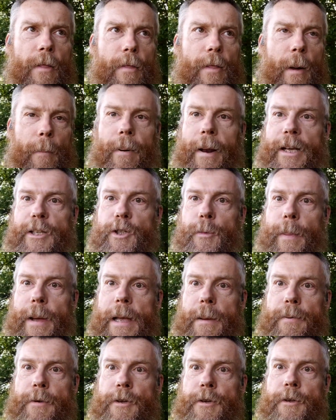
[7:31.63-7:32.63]
That plays the
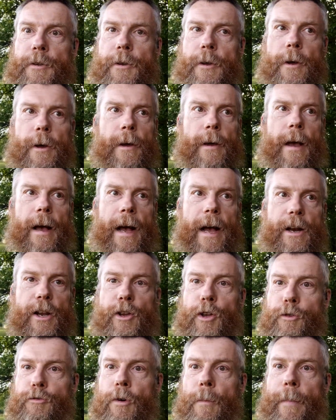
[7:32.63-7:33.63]
beeps, and
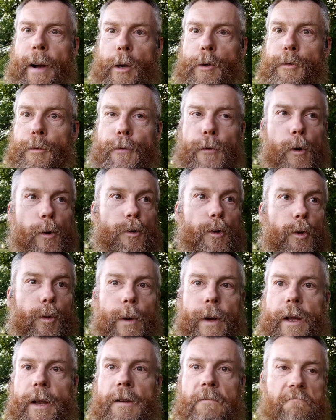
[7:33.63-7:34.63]
you just run backwards and forwards
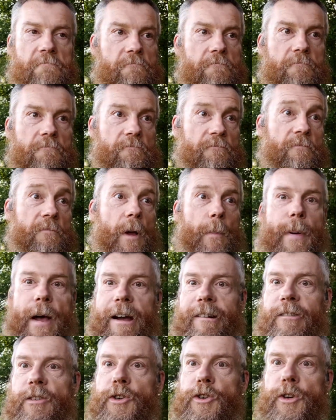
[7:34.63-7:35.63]
between a
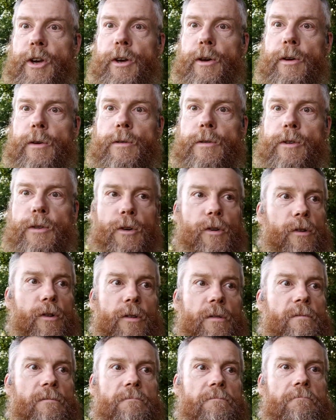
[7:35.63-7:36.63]
pair of shoes or